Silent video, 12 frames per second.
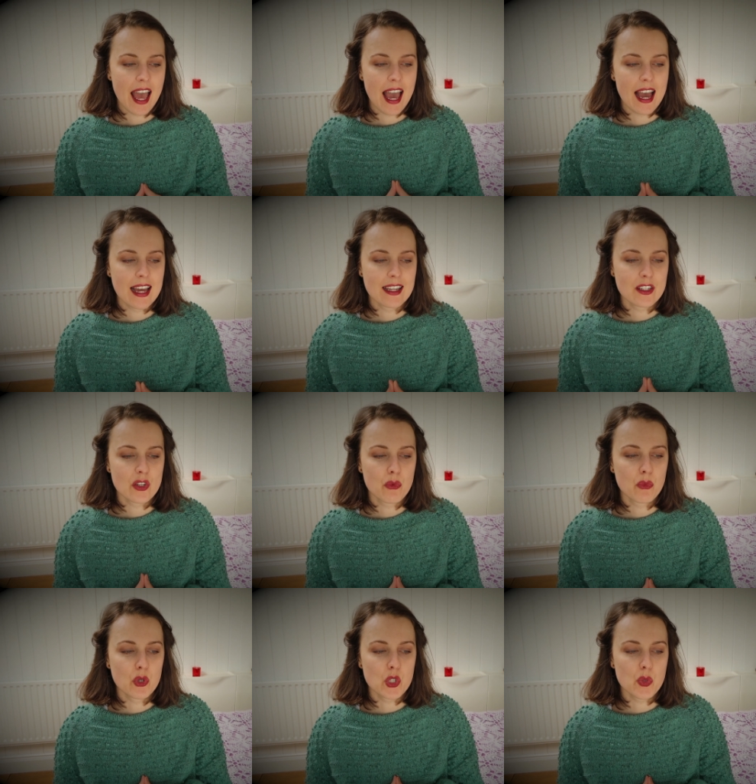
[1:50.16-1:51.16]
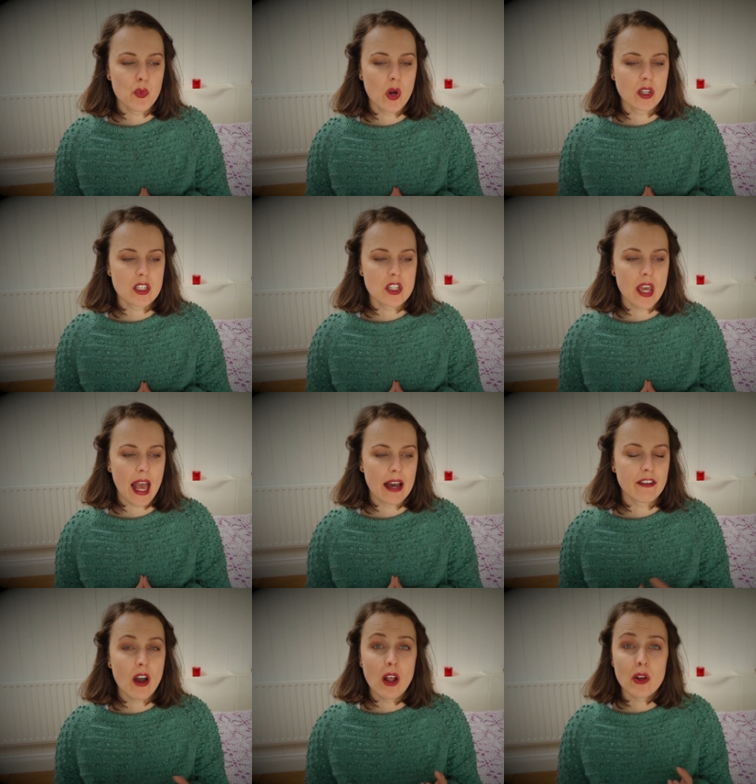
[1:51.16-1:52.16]
and would you want to
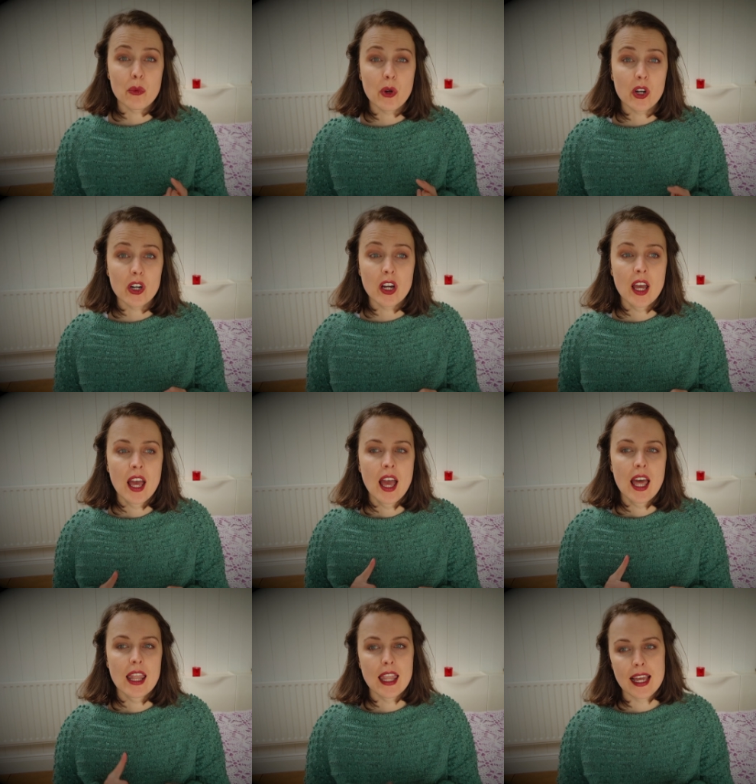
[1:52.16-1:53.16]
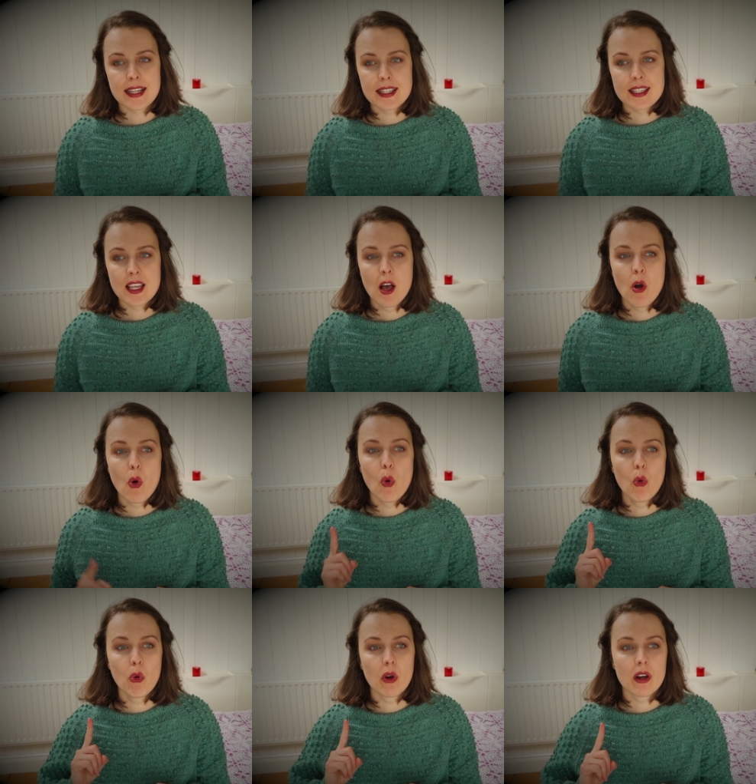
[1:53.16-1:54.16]
have color work, lace
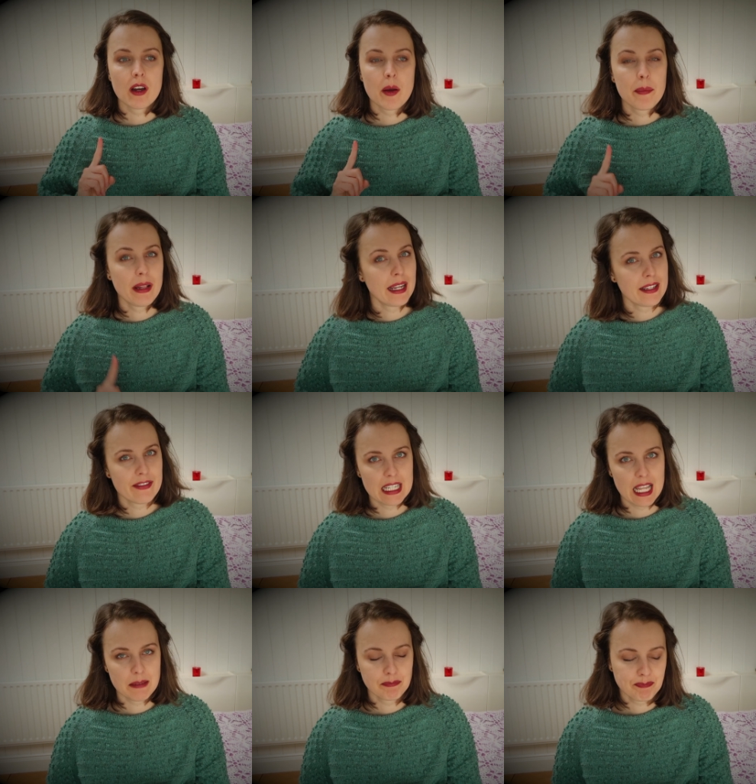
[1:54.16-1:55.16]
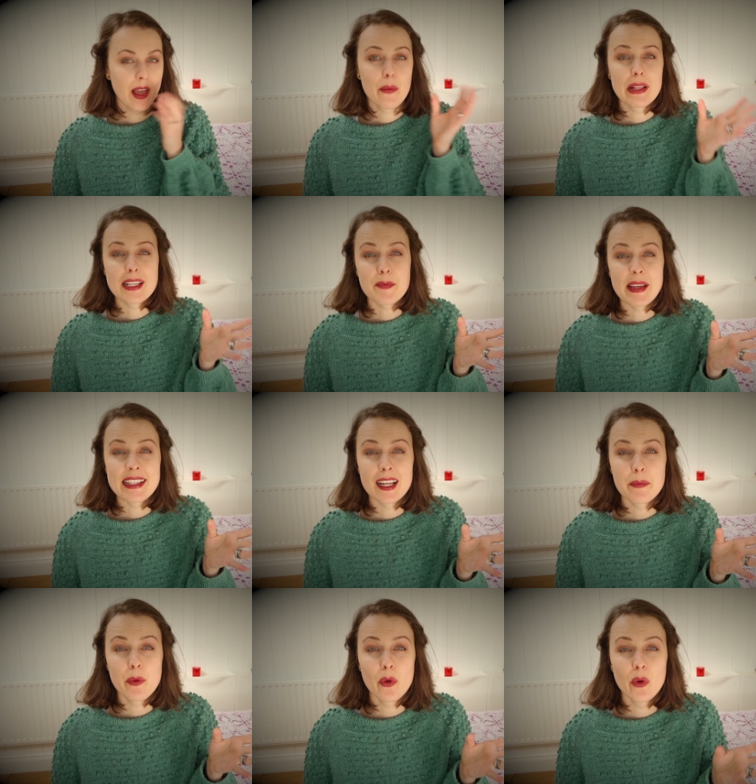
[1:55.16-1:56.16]
or plain vanilla. I will explain
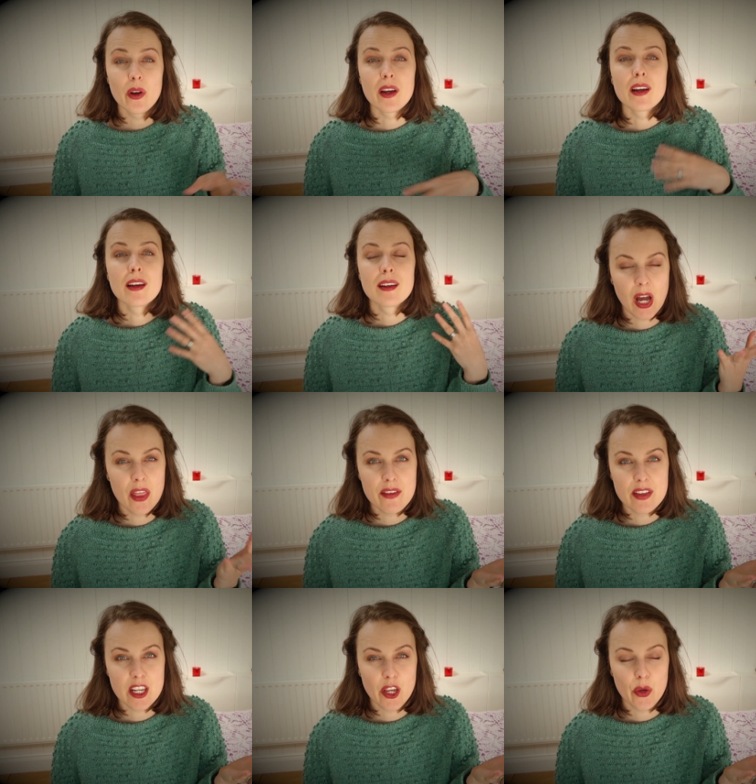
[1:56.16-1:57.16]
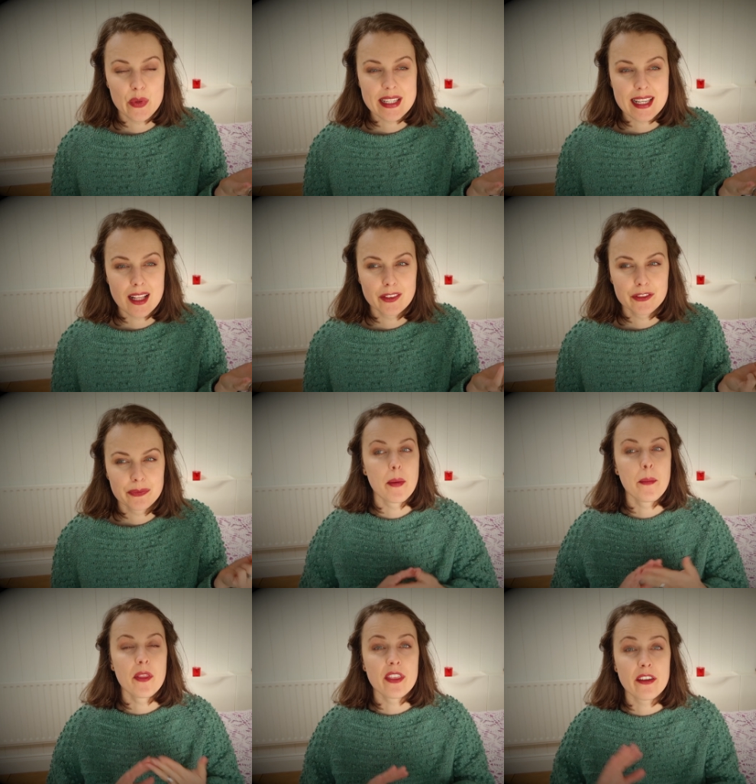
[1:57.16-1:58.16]
that more on the video itself.
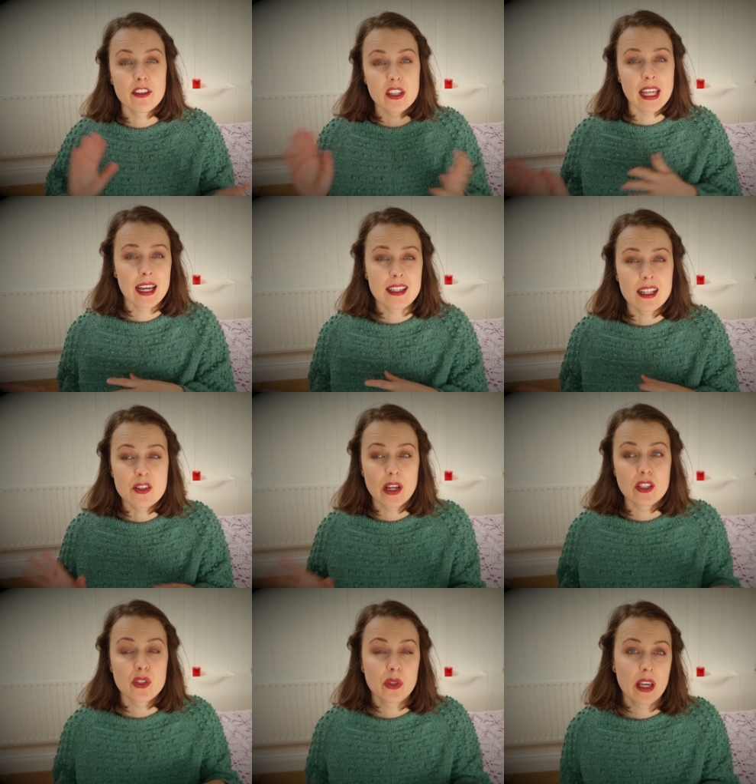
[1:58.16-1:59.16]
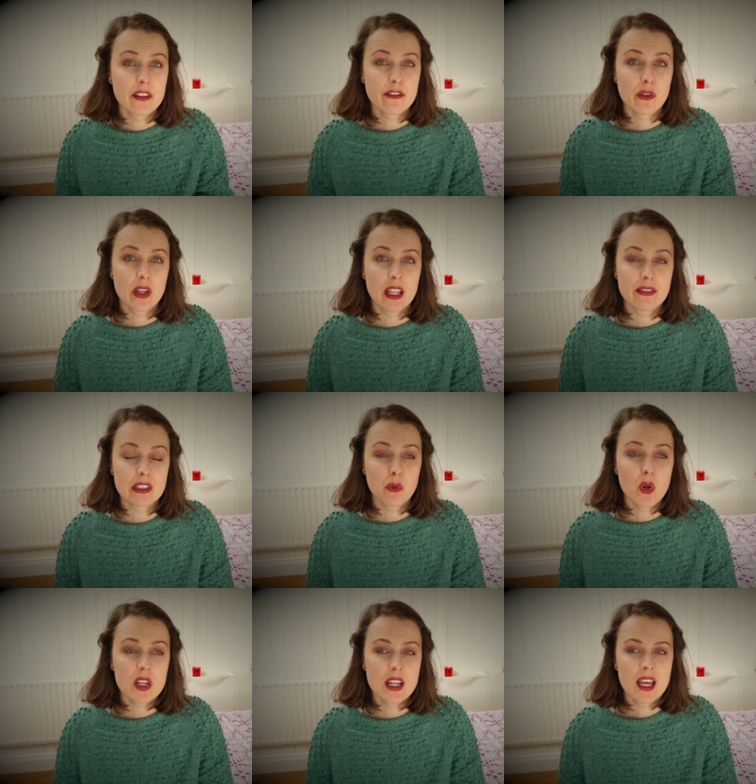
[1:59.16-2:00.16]
Month after that, I'll try to do that for level
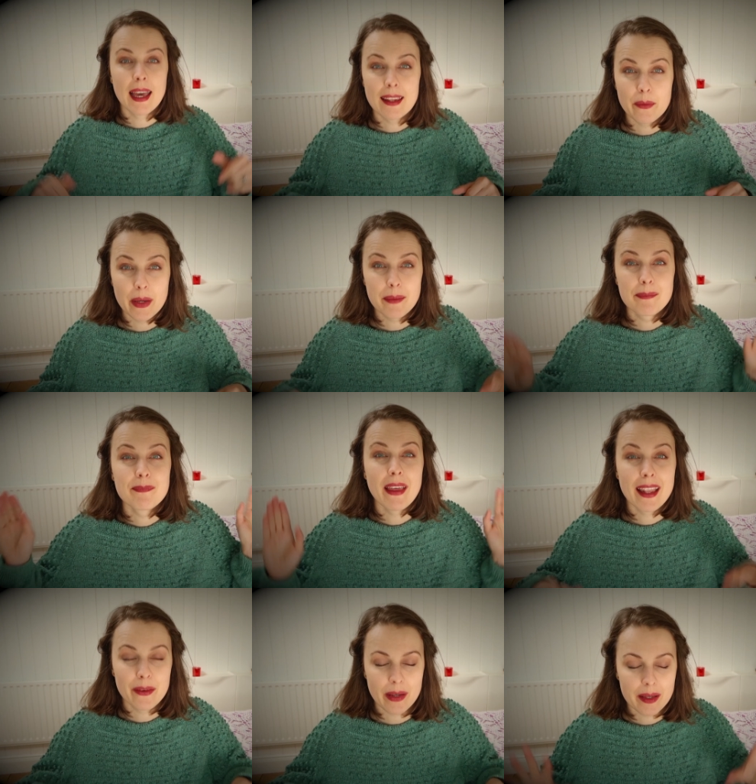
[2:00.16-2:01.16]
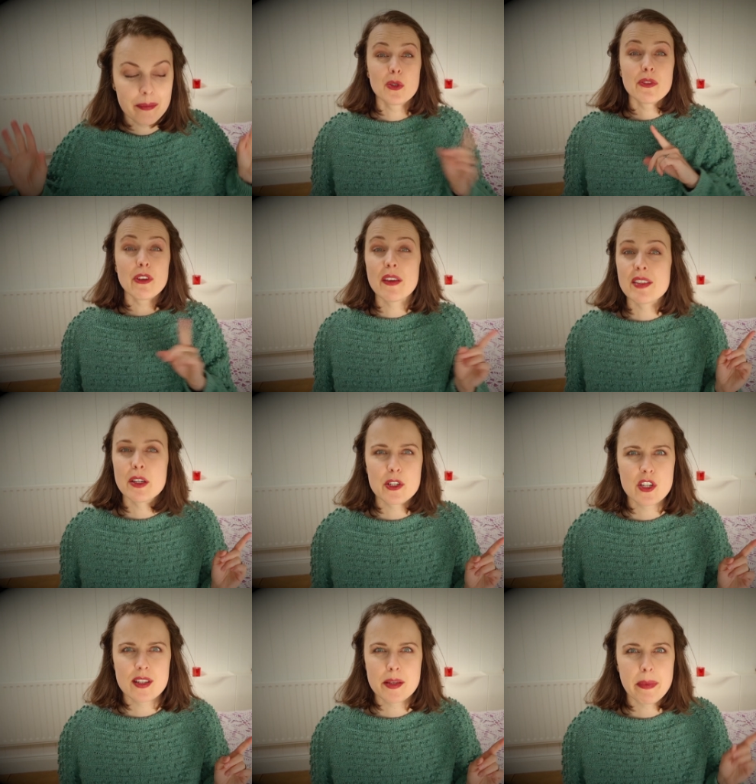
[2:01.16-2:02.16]
one. Anyway, Anyway, so if you have any
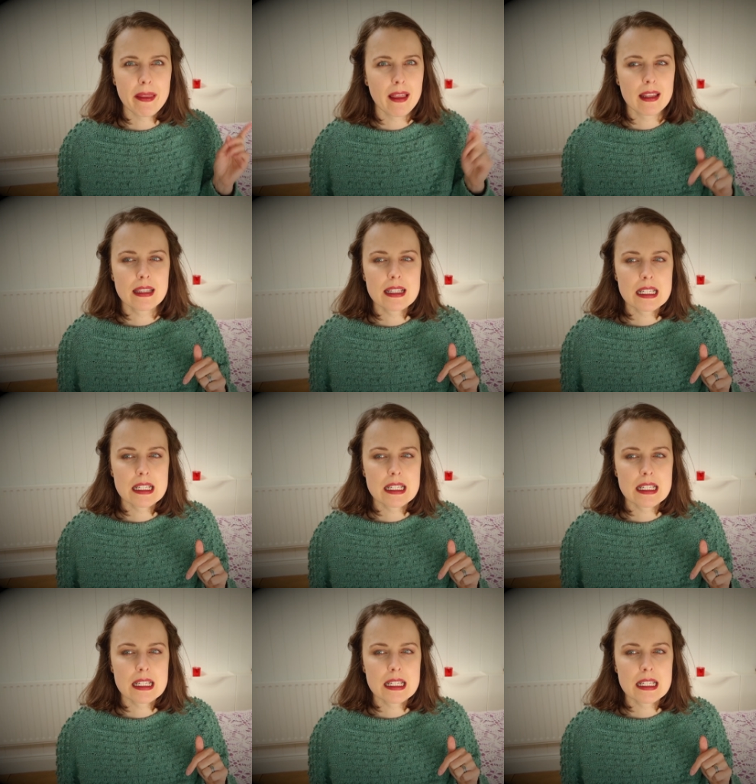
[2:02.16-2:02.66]
questions about that,